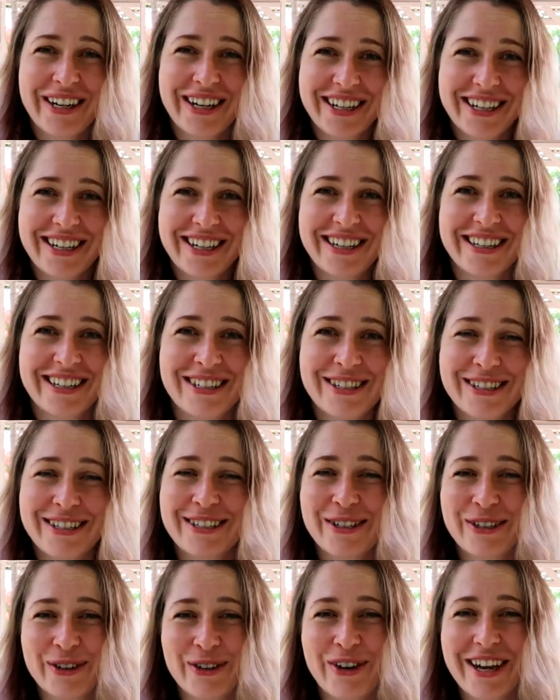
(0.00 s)
idea. This is a
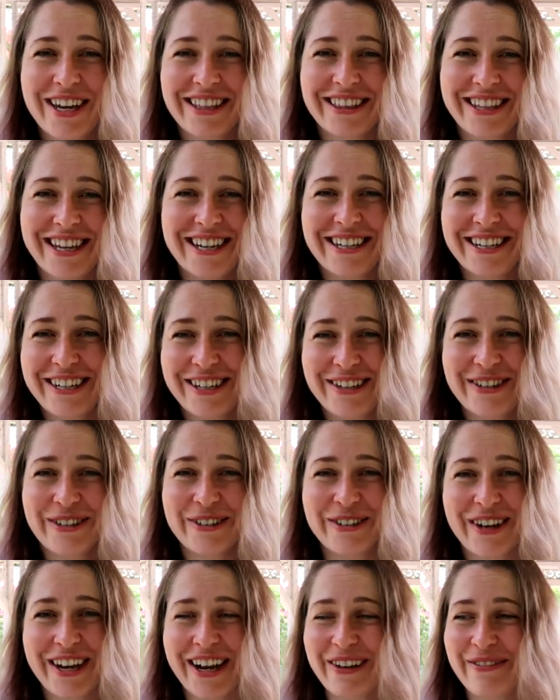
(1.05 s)
great thing to
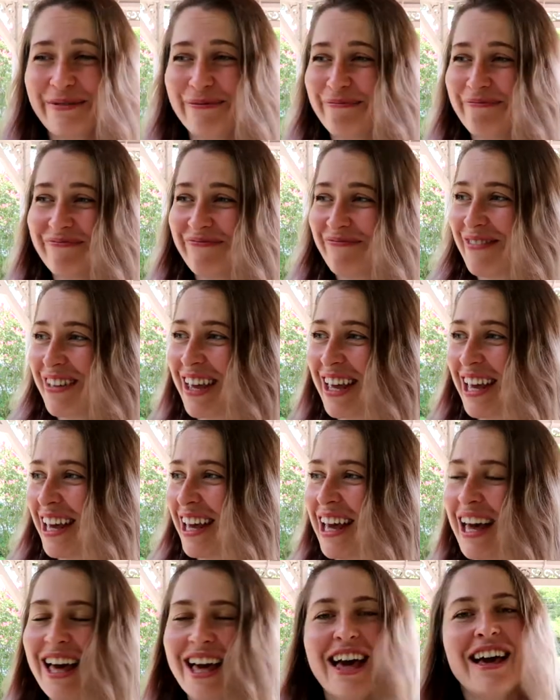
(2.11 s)
do, and
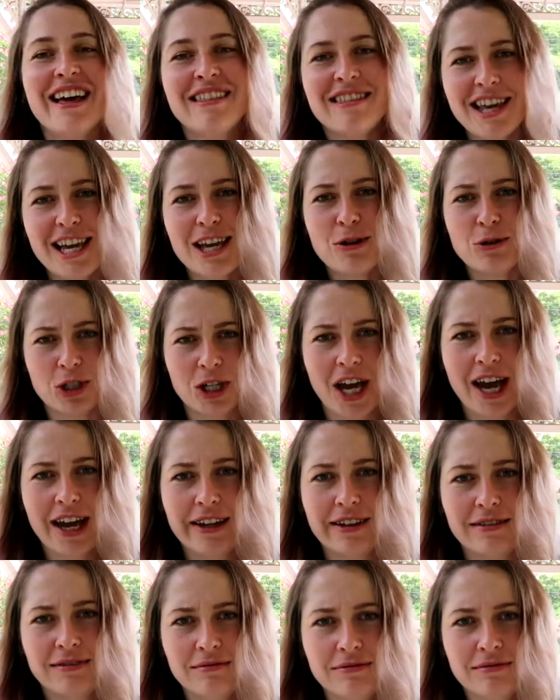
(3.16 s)
thank you,
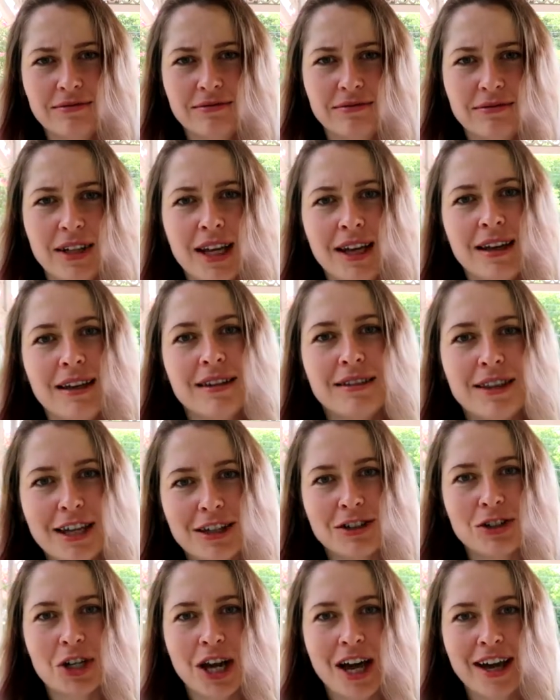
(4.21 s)
chat.
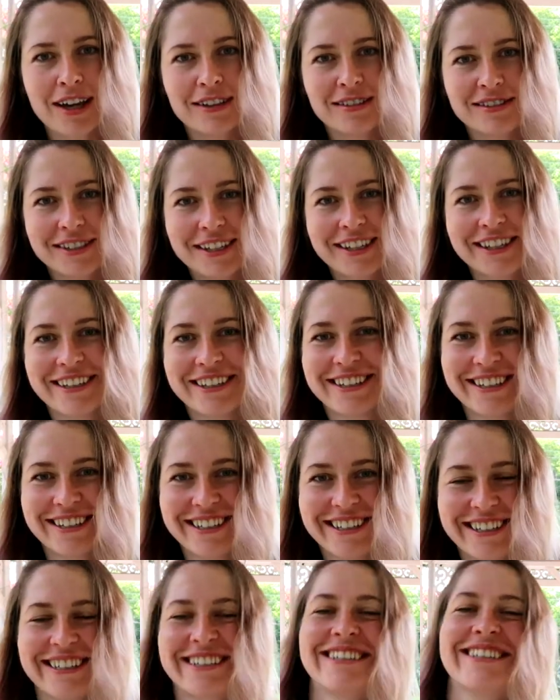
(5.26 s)
Thanks, chat.
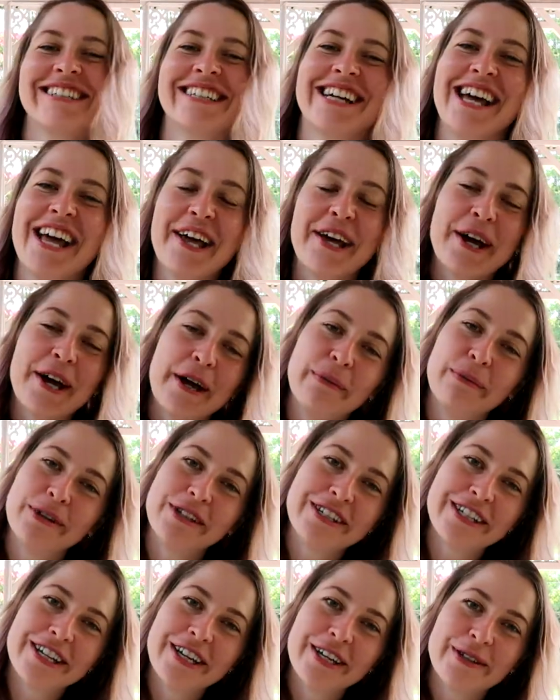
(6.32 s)
I
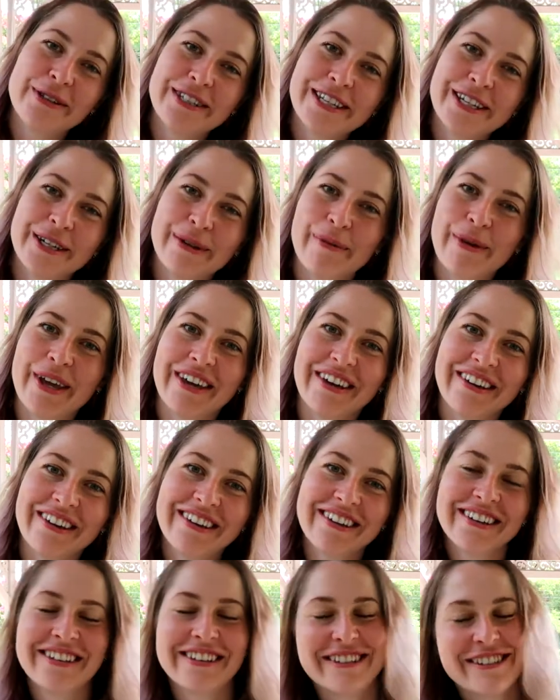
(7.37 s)
appreciate you sending me here.
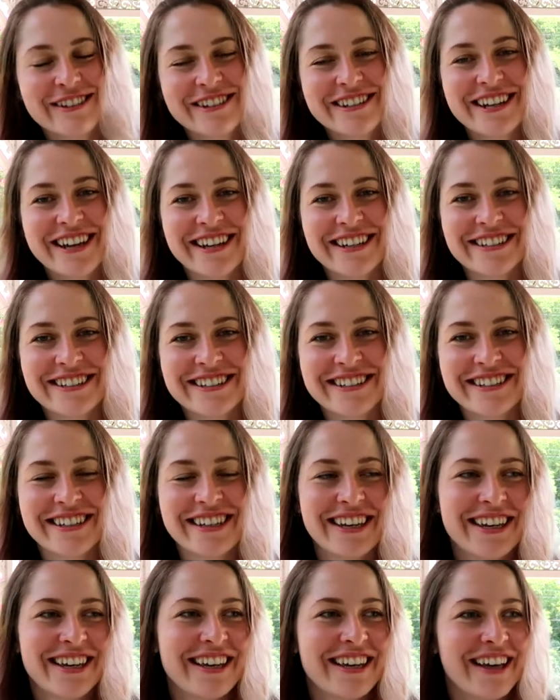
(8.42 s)
This is nice.
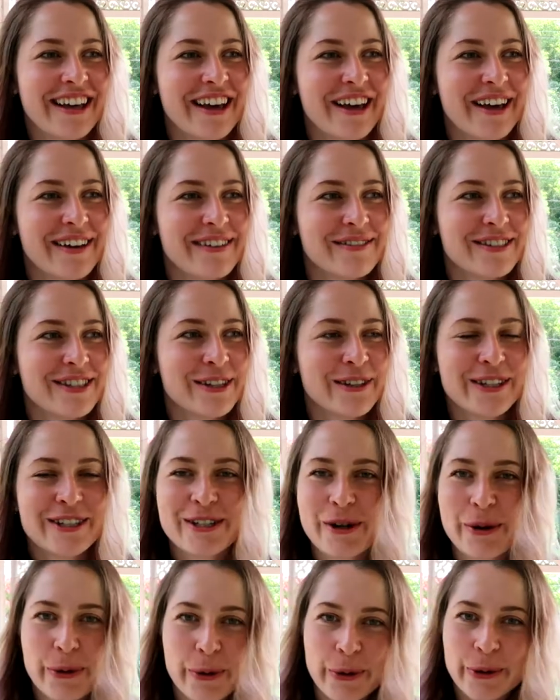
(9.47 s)
So let's
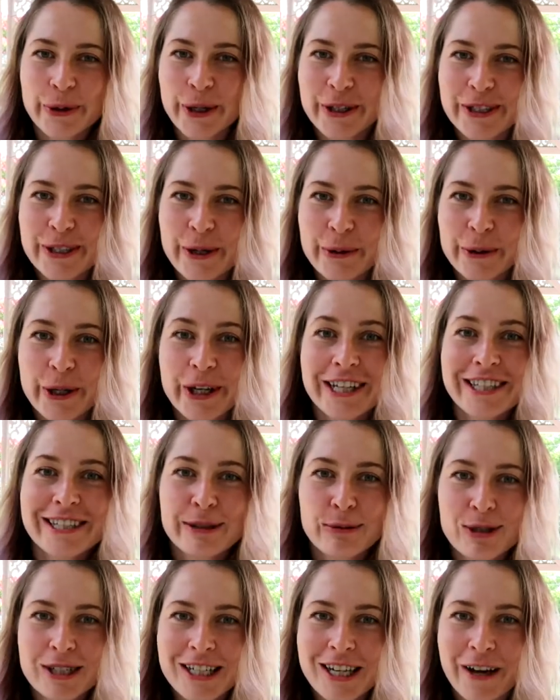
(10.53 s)
go look at
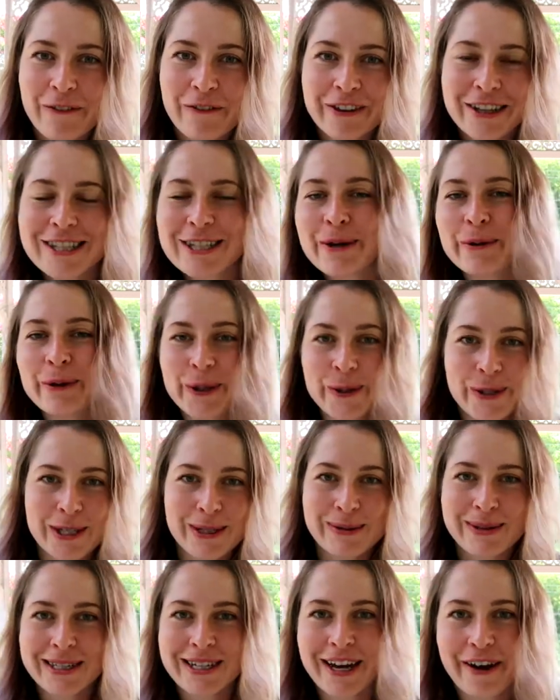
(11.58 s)
some stuff, and let's go learn
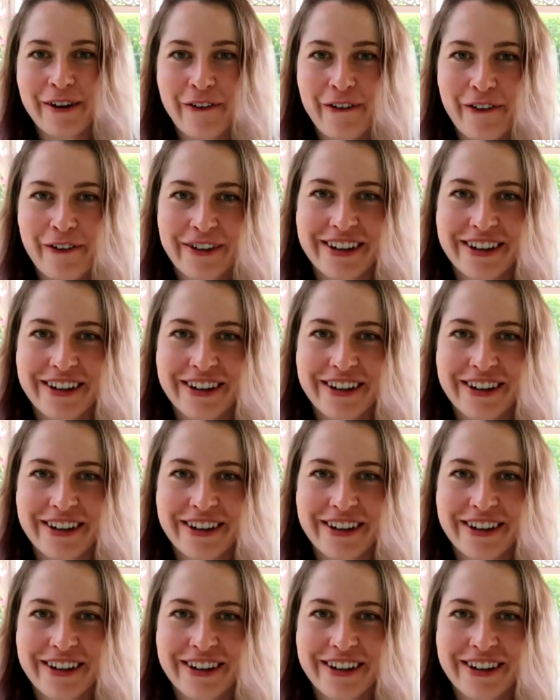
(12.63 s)
some stuff.